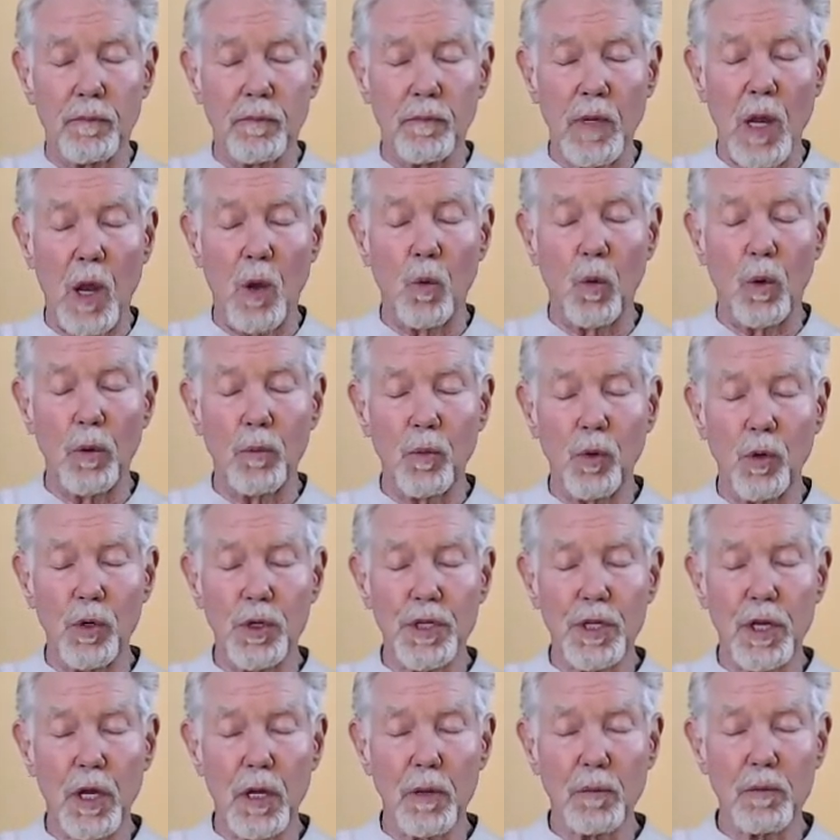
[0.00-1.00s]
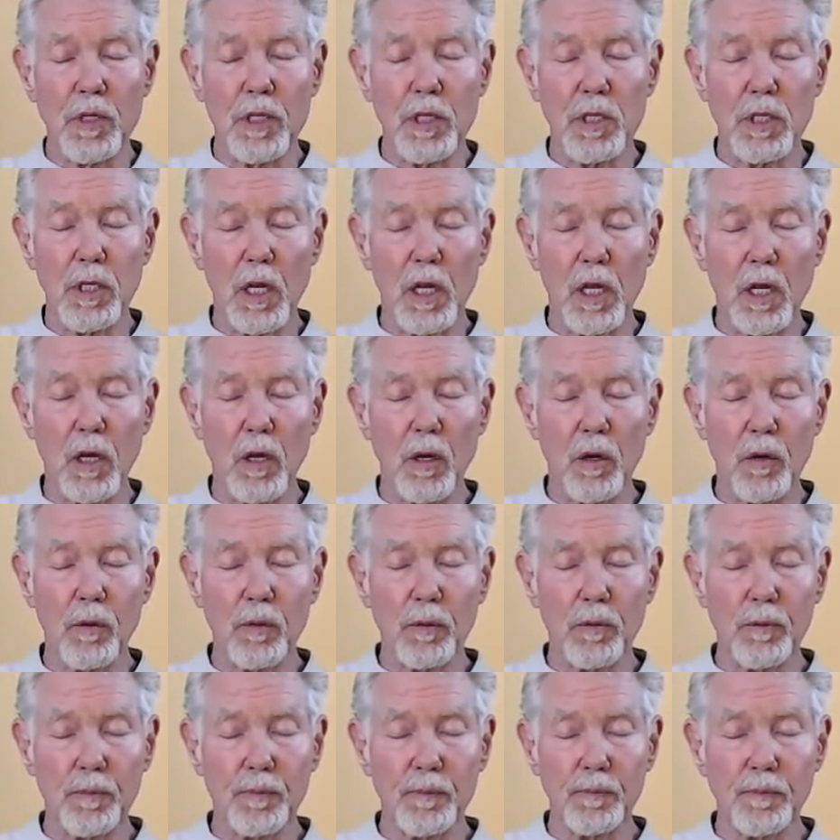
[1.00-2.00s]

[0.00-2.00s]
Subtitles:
Now, one more time, slow.